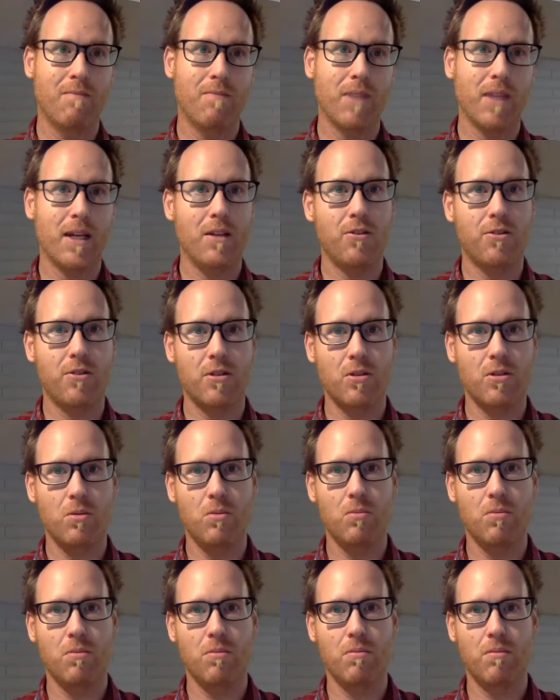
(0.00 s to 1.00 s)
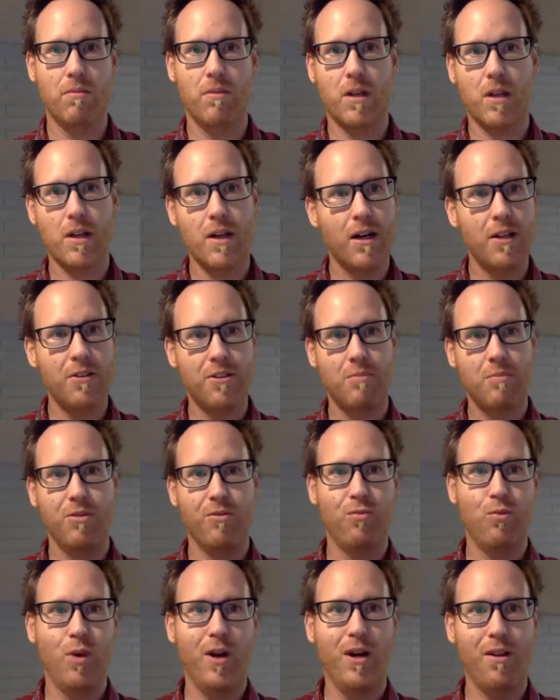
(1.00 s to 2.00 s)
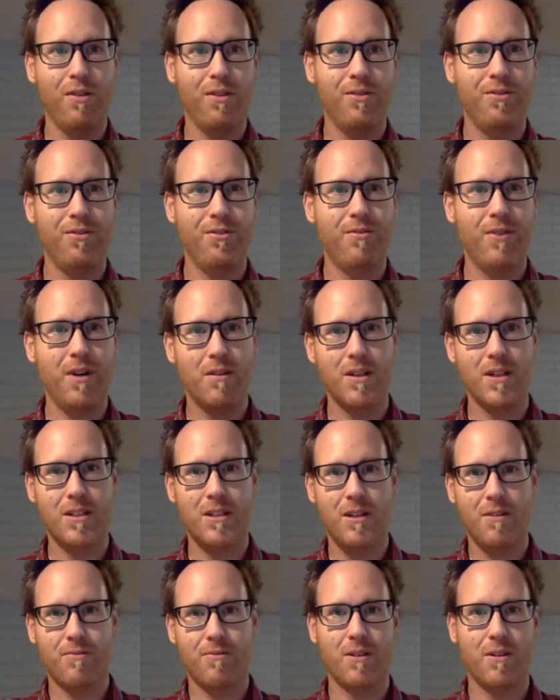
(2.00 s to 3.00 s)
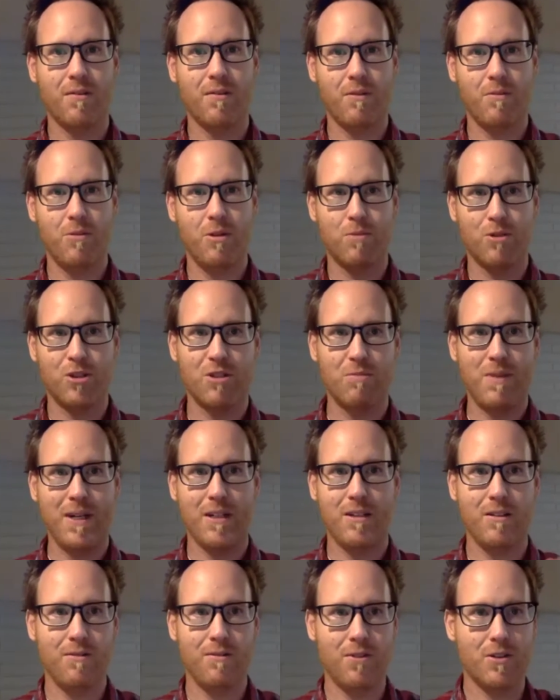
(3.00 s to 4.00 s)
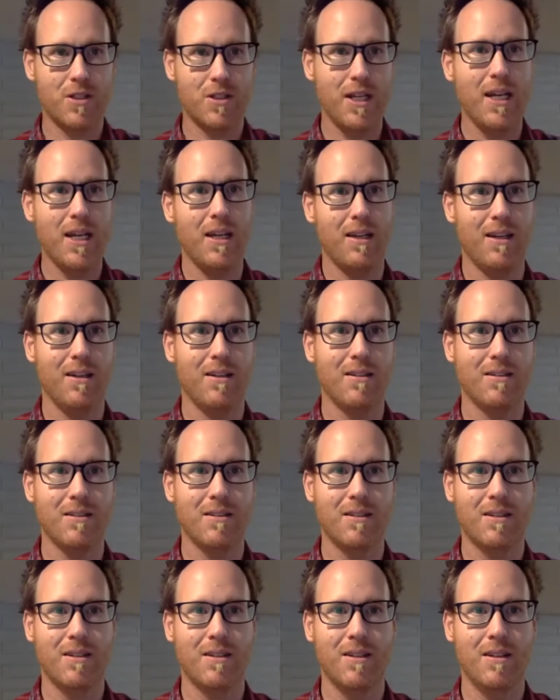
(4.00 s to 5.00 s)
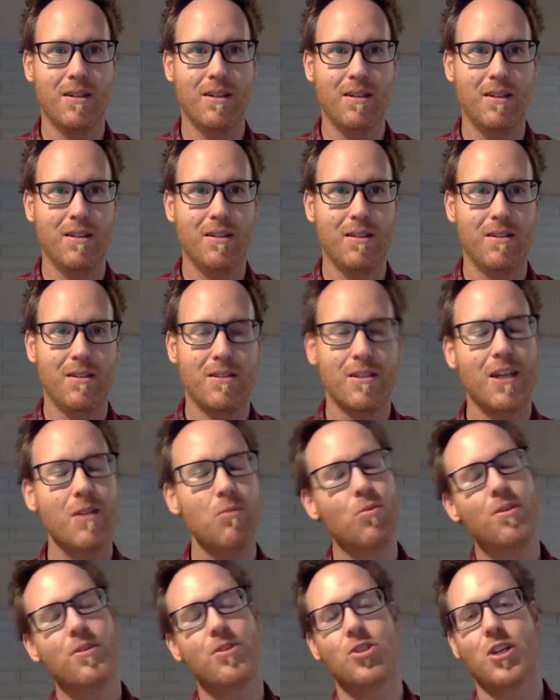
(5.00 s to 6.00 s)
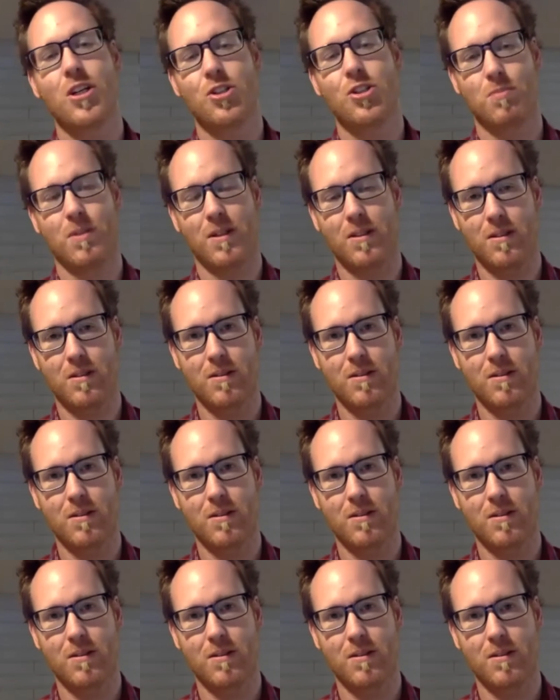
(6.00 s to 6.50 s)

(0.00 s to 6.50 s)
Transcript: And so the concept of wealth is very different from the perspective you're taking it. Same with judgment.